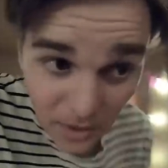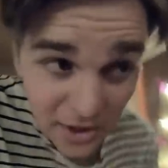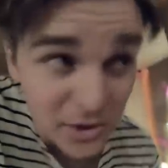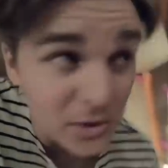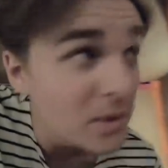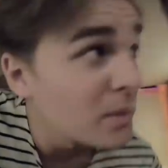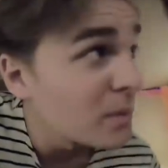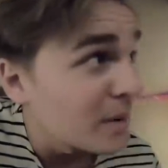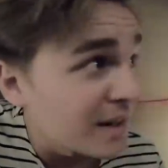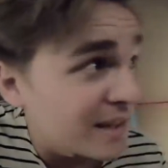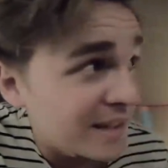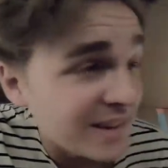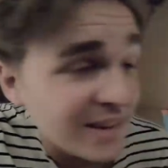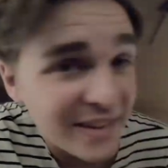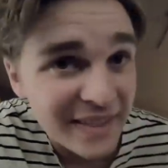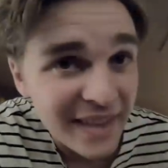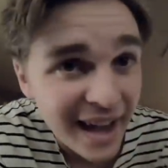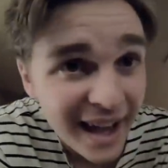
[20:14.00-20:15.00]
while you were
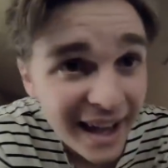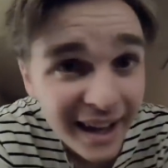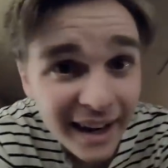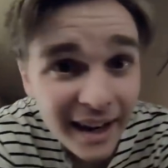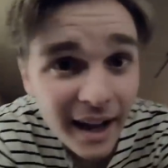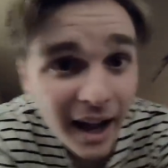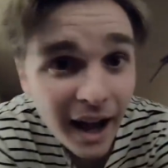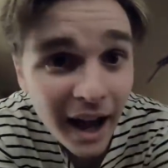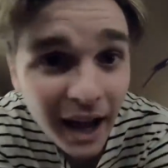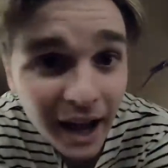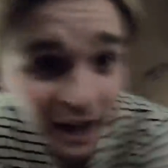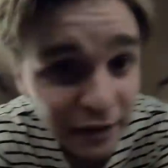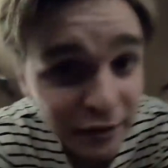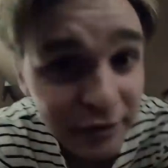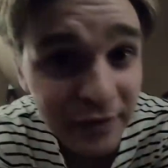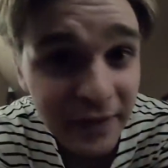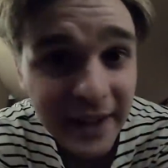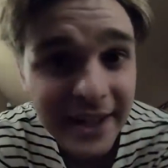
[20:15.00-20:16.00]
working on that,
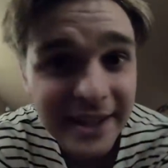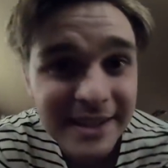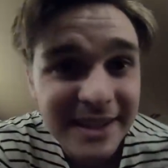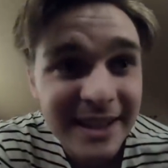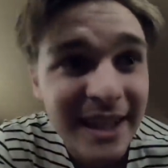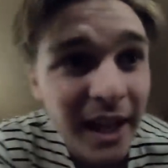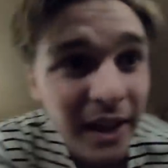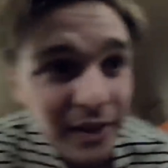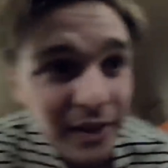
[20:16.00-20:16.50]
I finished the